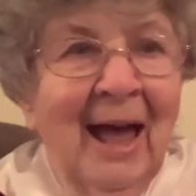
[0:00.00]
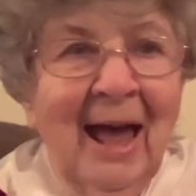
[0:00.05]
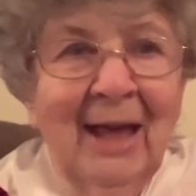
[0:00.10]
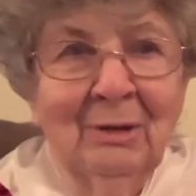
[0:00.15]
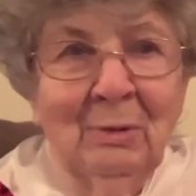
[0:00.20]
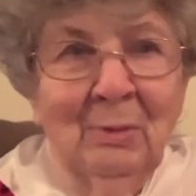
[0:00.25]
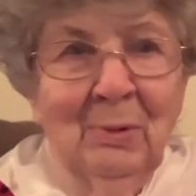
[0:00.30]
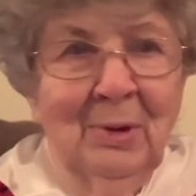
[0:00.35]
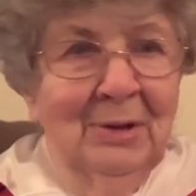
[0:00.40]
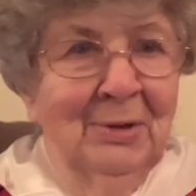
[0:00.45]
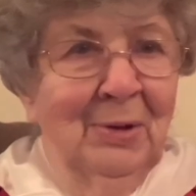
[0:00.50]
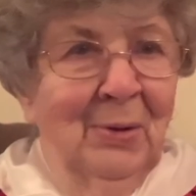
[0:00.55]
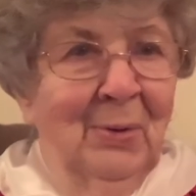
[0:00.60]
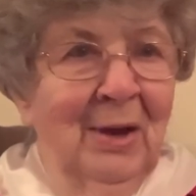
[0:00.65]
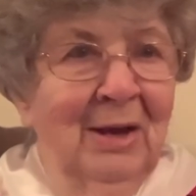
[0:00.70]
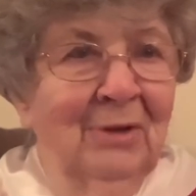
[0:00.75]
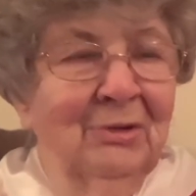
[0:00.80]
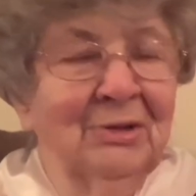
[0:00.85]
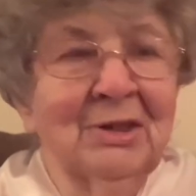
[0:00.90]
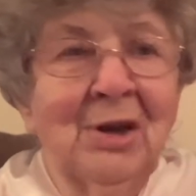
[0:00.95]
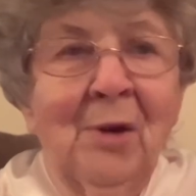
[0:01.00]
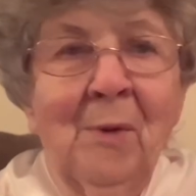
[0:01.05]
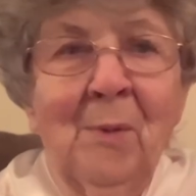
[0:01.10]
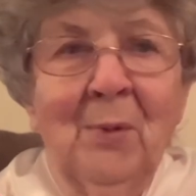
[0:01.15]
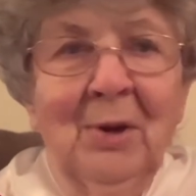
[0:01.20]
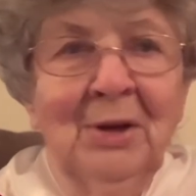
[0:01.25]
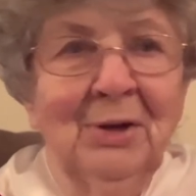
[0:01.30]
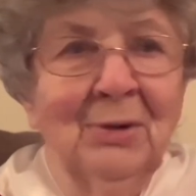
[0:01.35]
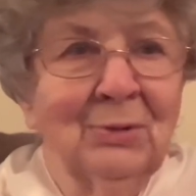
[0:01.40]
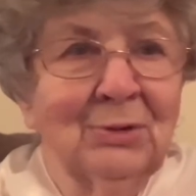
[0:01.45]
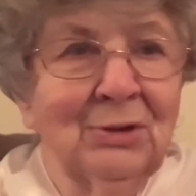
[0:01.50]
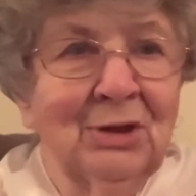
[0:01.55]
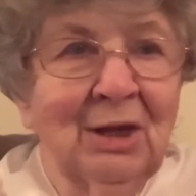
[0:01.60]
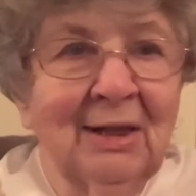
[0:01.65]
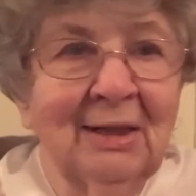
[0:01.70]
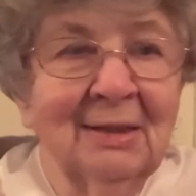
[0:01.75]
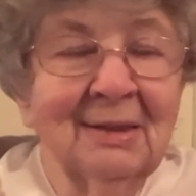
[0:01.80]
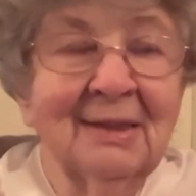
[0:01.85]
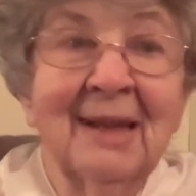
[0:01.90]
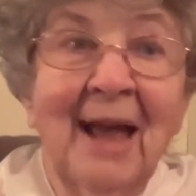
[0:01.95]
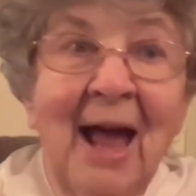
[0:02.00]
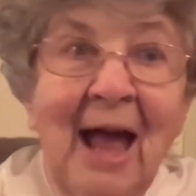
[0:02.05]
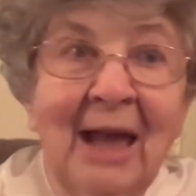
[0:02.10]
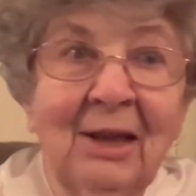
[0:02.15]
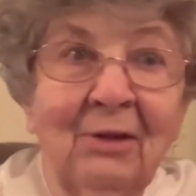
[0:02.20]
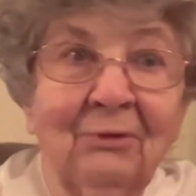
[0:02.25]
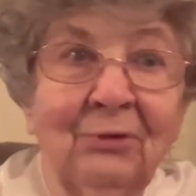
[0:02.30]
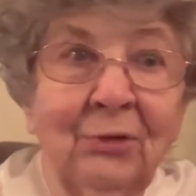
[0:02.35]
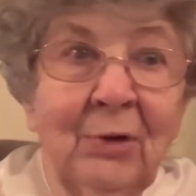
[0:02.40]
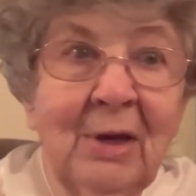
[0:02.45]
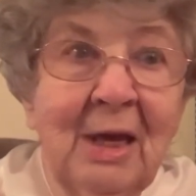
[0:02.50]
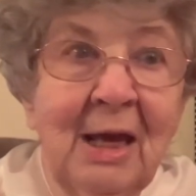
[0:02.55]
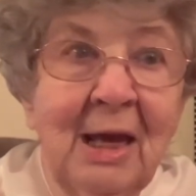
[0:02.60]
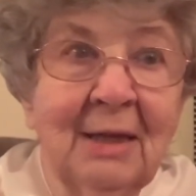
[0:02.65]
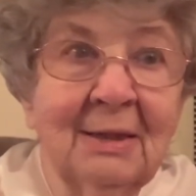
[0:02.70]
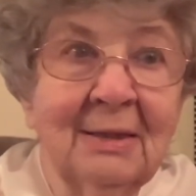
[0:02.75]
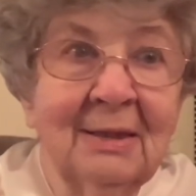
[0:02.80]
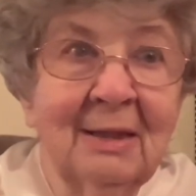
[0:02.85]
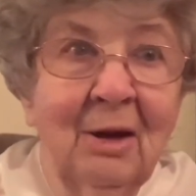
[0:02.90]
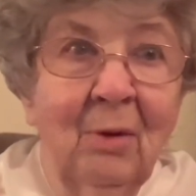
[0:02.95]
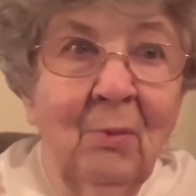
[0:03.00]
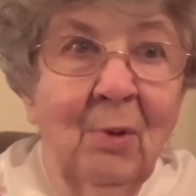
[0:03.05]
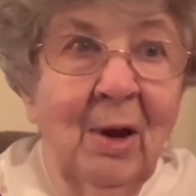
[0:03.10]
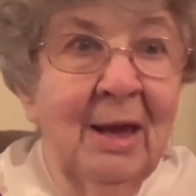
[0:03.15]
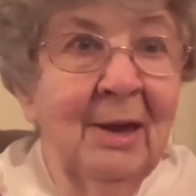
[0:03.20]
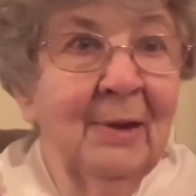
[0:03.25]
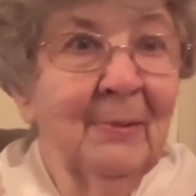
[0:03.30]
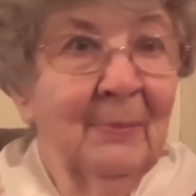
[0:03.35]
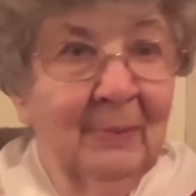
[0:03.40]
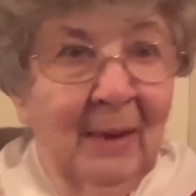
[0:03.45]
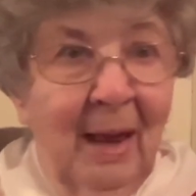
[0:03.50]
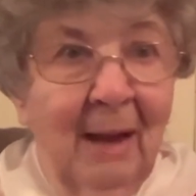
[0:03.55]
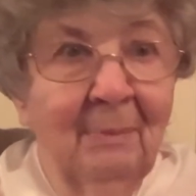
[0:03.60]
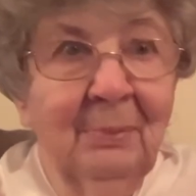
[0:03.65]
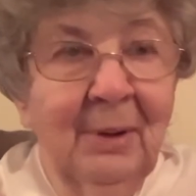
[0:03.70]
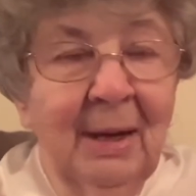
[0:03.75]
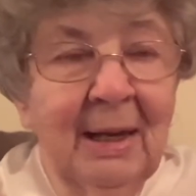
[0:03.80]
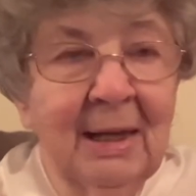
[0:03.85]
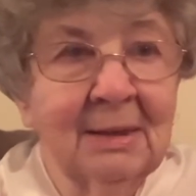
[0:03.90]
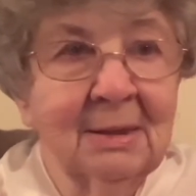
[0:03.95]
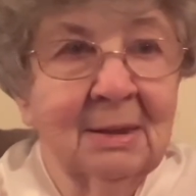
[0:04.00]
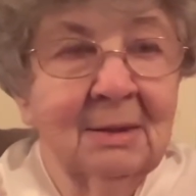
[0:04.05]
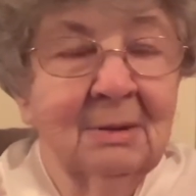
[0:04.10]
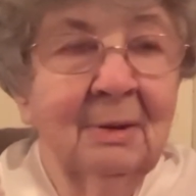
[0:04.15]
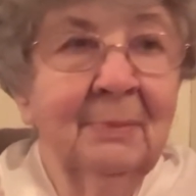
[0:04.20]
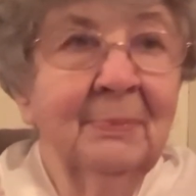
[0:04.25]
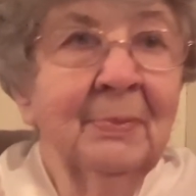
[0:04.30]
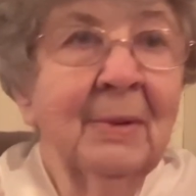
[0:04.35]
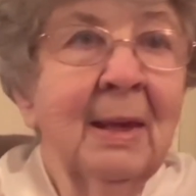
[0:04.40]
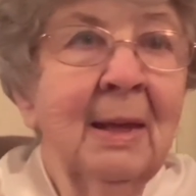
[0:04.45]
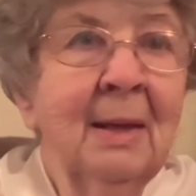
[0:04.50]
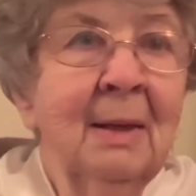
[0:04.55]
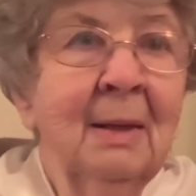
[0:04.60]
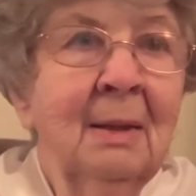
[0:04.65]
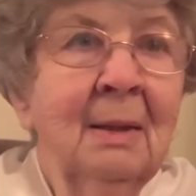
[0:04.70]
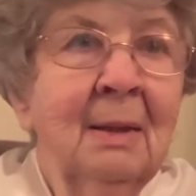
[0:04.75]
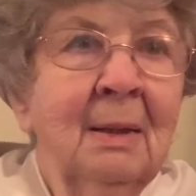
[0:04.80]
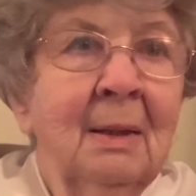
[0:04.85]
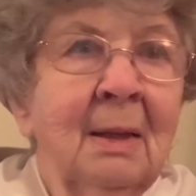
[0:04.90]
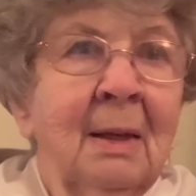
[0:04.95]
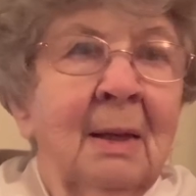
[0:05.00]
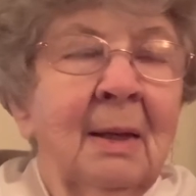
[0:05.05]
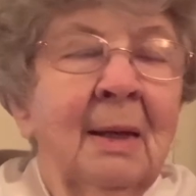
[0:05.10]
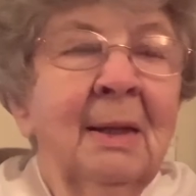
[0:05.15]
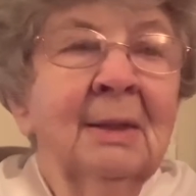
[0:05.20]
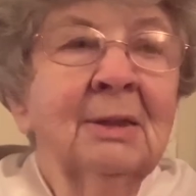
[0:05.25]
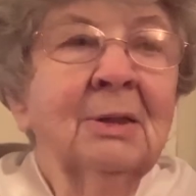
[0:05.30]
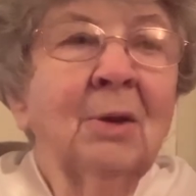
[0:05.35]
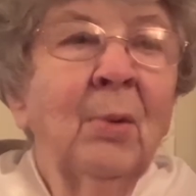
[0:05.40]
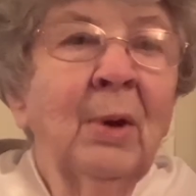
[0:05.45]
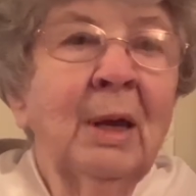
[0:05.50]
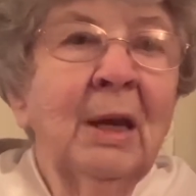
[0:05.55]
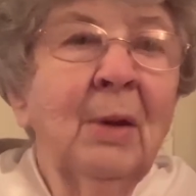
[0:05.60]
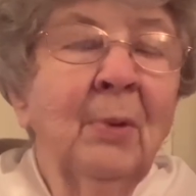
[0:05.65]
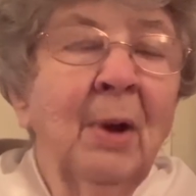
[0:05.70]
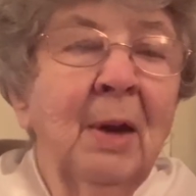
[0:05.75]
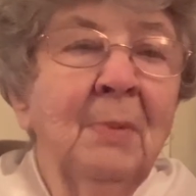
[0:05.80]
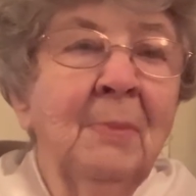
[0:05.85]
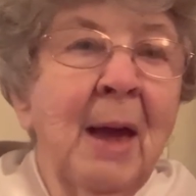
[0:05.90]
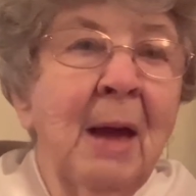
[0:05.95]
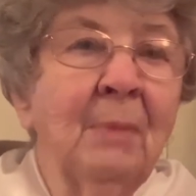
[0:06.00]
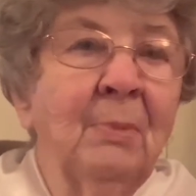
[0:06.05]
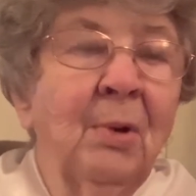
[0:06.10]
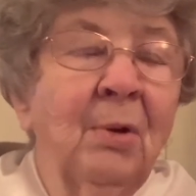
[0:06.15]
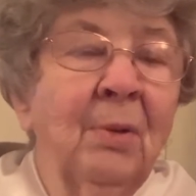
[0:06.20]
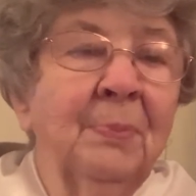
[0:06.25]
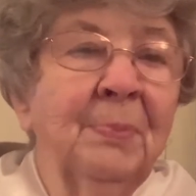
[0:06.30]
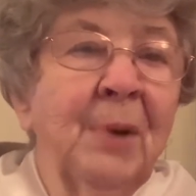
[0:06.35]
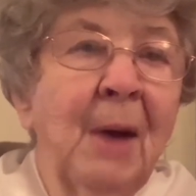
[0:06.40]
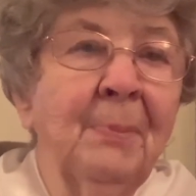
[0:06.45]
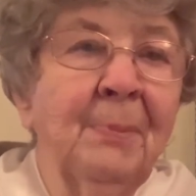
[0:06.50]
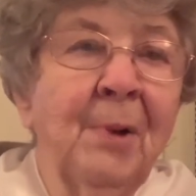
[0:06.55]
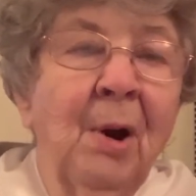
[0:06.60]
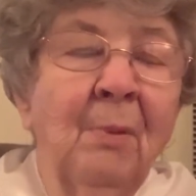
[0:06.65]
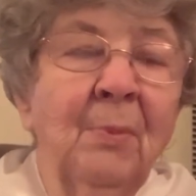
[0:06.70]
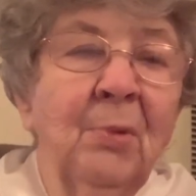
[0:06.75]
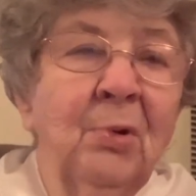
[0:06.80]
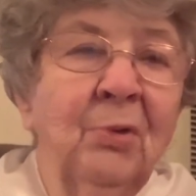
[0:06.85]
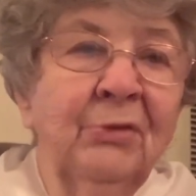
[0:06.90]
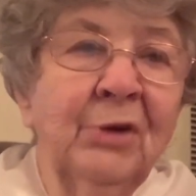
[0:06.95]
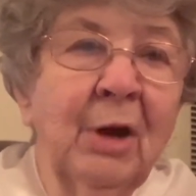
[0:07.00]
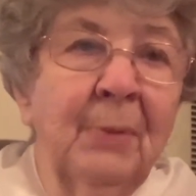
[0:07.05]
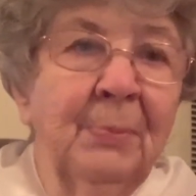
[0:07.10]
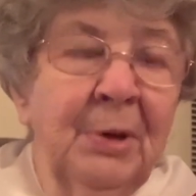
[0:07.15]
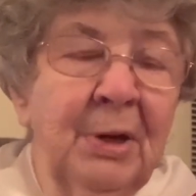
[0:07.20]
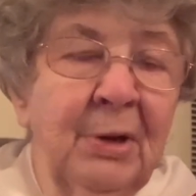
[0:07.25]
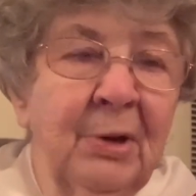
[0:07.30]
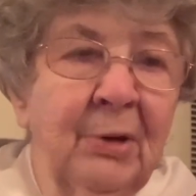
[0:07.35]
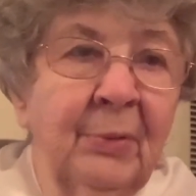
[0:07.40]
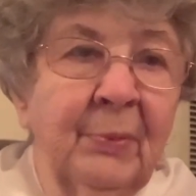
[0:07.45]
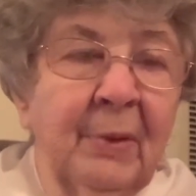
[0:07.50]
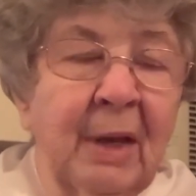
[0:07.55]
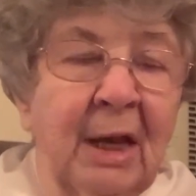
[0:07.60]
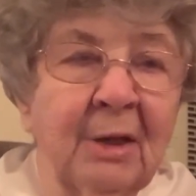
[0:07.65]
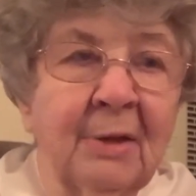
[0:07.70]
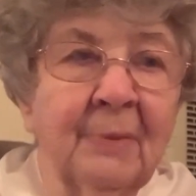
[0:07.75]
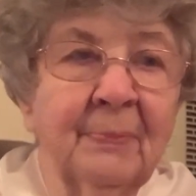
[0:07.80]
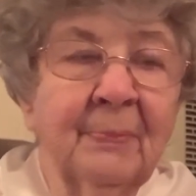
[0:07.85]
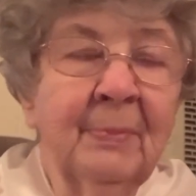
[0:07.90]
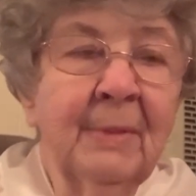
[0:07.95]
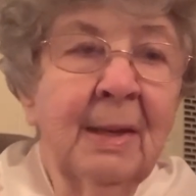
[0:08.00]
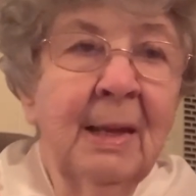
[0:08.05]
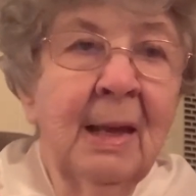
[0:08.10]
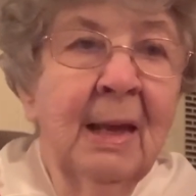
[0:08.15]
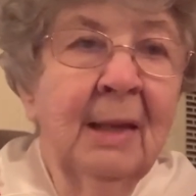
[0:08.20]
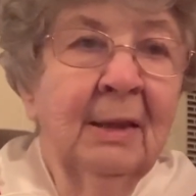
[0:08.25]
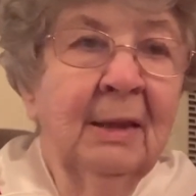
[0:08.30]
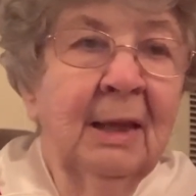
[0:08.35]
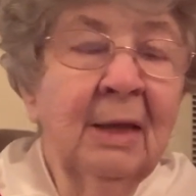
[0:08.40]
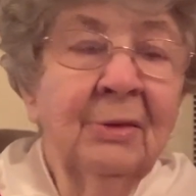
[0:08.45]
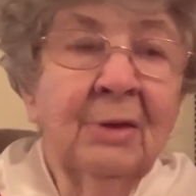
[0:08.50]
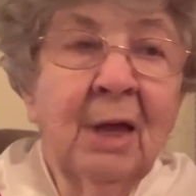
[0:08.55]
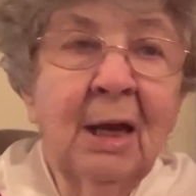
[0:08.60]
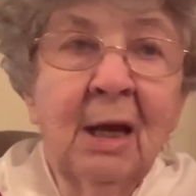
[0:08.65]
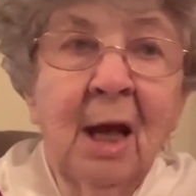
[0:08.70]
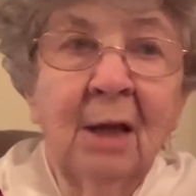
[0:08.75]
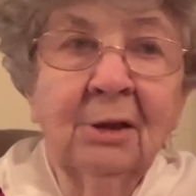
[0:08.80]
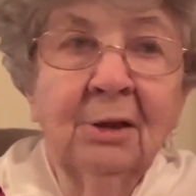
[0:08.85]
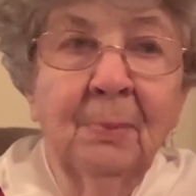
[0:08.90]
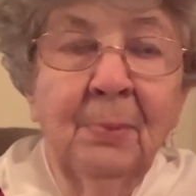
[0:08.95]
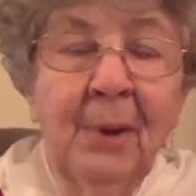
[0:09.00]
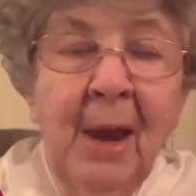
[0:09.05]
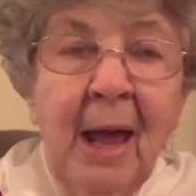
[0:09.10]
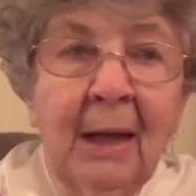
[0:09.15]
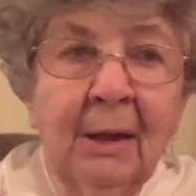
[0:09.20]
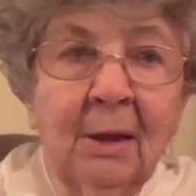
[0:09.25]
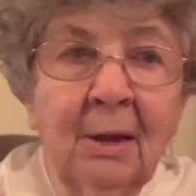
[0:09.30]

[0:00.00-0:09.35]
I don't want no acres. Don't want no chickens. I get free eggs anyway. I'm blessed. So anyway, Mama and Papa moved up here, and then they got the black